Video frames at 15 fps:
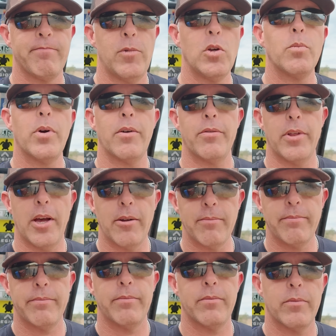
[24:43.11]
You can pray for that,
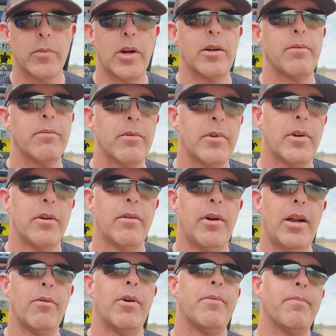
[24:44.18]
right?
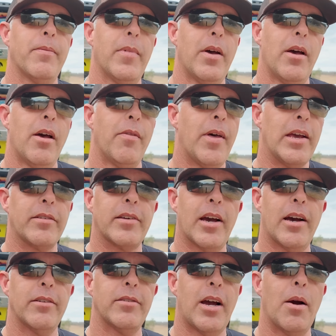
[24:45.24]
Anyway, thanks, guys.